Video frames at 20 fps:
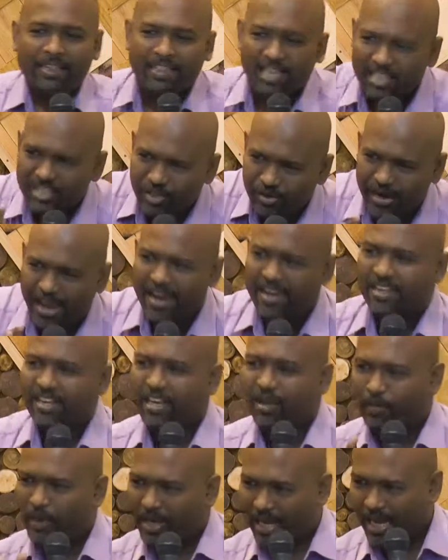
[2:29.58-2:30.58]
this
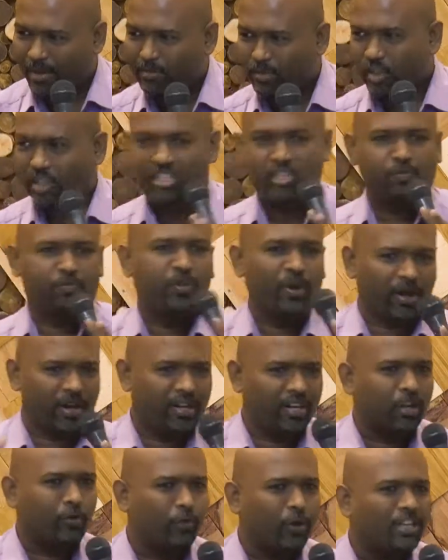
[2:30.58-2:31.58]
writing becomes the spirit
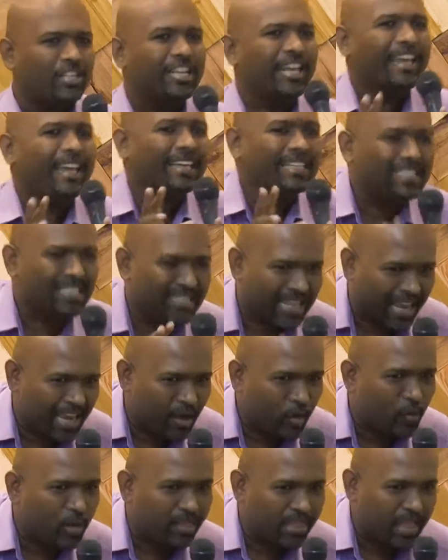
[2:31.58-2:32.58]
in which he is
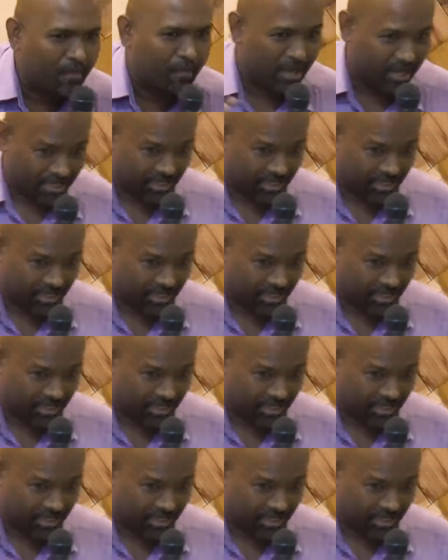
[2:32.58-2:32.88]
staying with them. He